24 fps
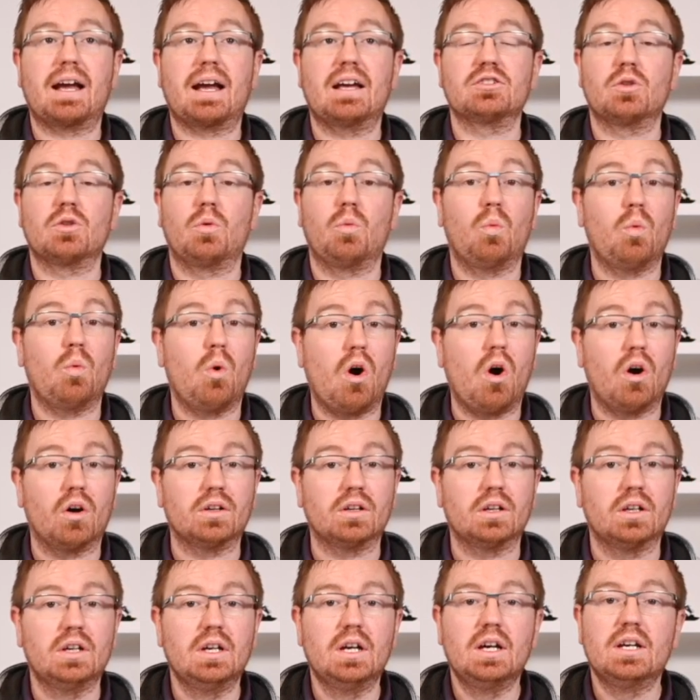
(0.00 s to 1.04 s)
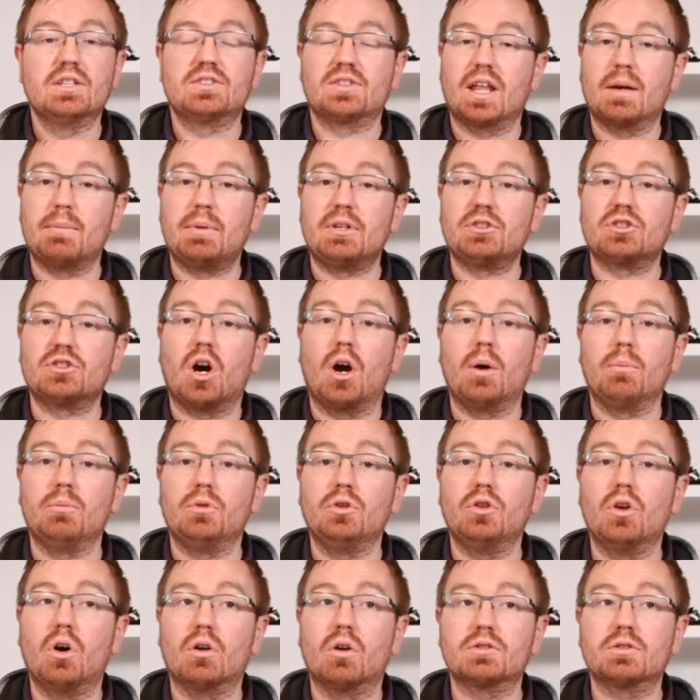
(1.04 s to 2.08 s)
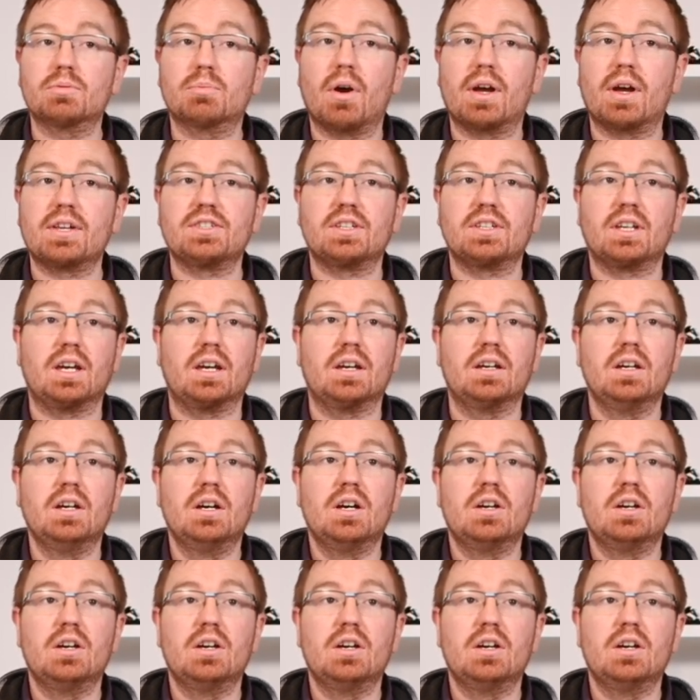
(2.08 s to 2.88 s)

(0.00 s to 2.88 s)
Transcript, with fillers: as a one, so that means I'm not pressing it.